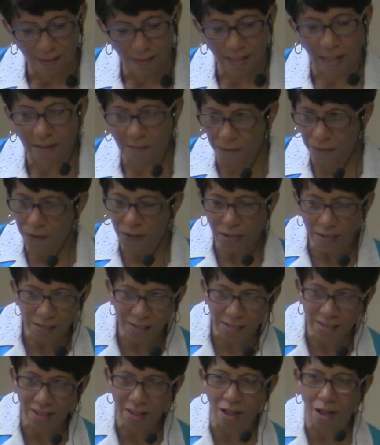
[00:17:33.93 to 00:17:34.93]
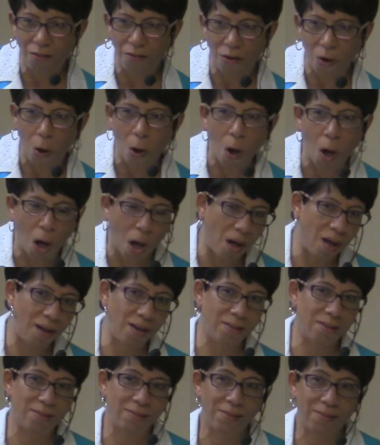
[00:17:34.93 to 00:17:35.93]
That feeling of awe
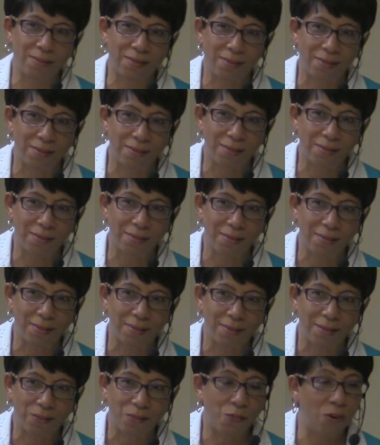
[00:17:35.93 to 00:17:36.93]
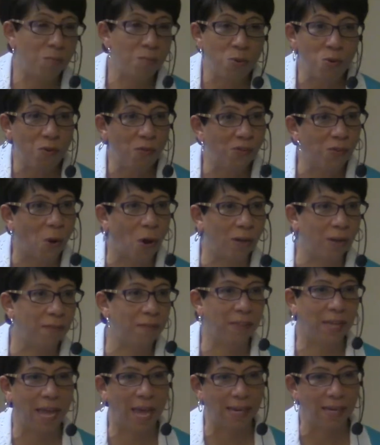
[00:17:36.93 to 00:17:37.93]
removes all
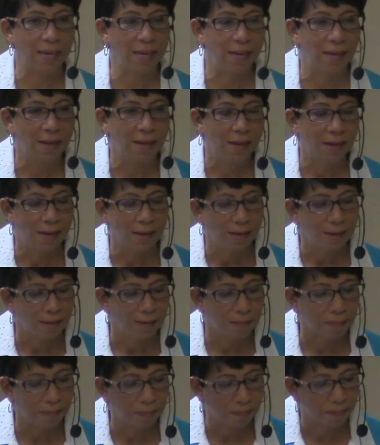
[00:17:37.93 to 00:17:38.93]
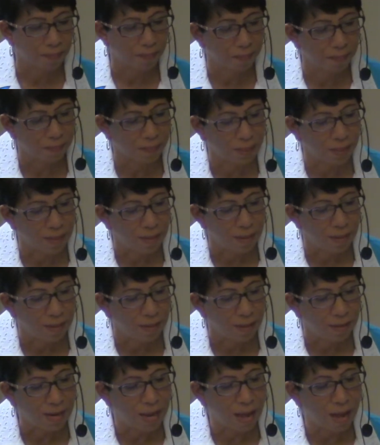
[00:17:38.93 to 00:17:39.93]
of that.
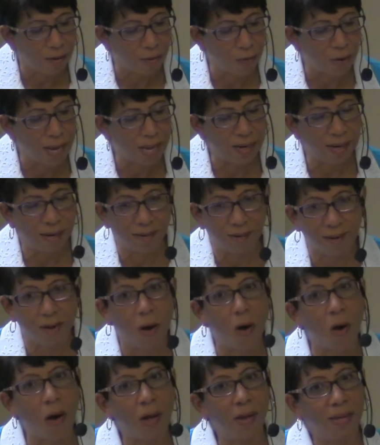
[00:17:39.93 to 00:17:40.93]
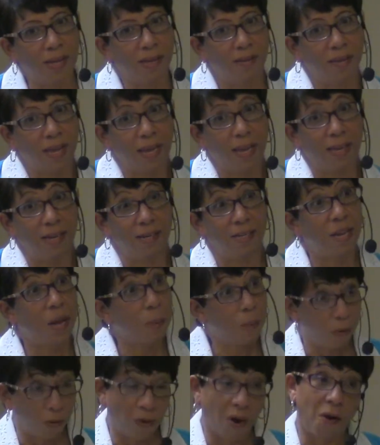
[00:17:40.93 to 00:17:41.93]
Now, granted, awe is a
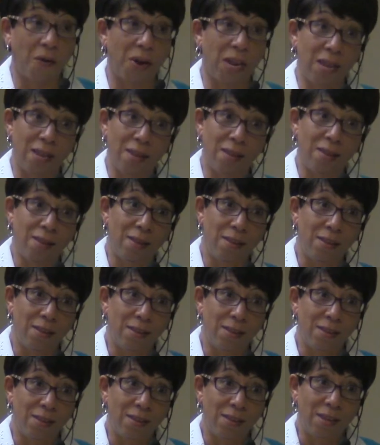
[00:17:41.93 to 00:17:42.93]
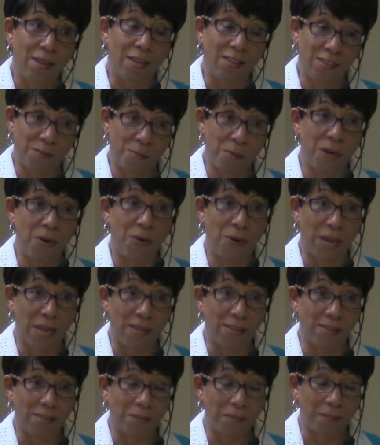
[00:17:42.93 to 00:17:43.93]
temporary
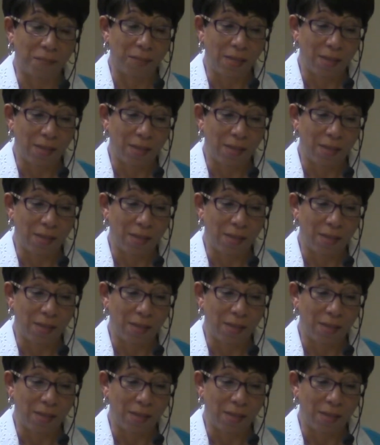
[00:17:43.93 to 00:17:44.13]
experience.